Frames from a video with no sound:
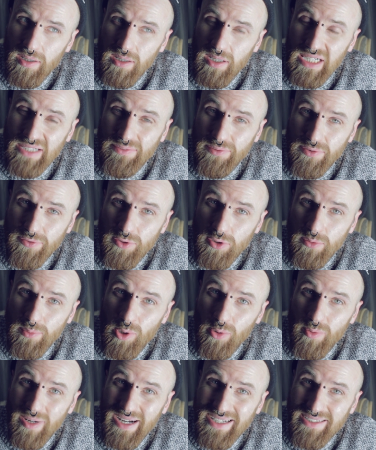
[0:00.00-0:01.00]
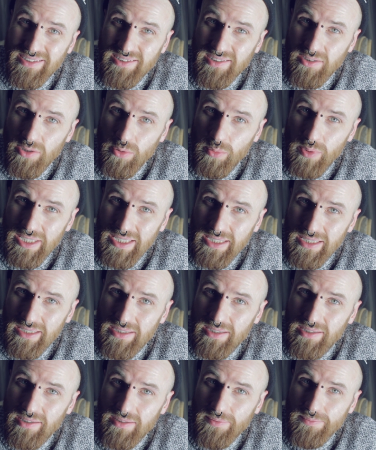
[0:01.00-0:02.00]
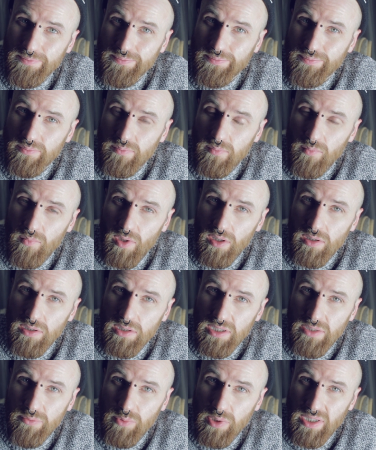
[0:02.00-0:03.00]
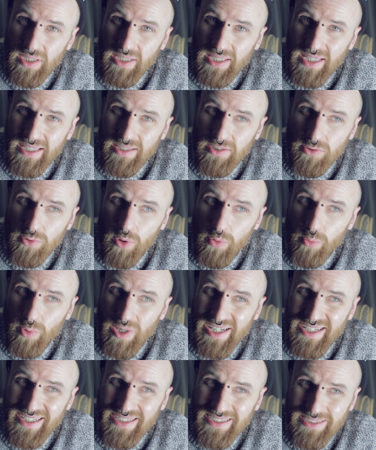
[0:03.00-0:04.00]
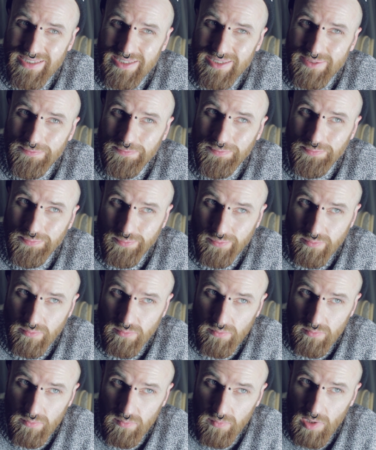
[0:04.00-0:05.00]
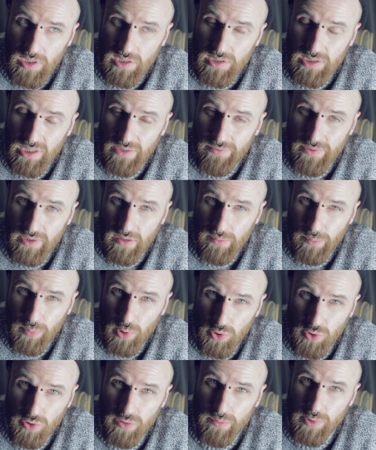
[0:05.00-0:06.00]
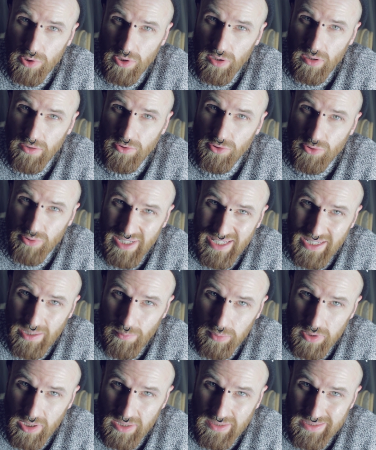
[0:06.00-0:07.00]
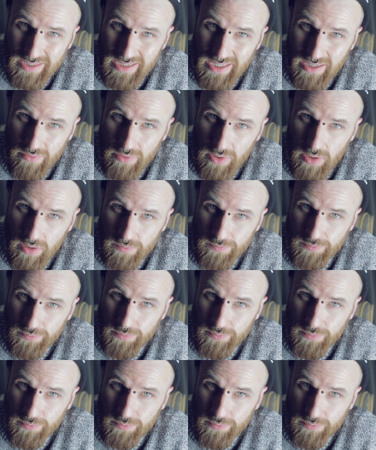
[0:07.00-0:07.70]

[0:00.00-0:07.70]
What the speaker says: I'll have a few more rides in the week, see if we can get into a race, see if we can put some sort of training plan together.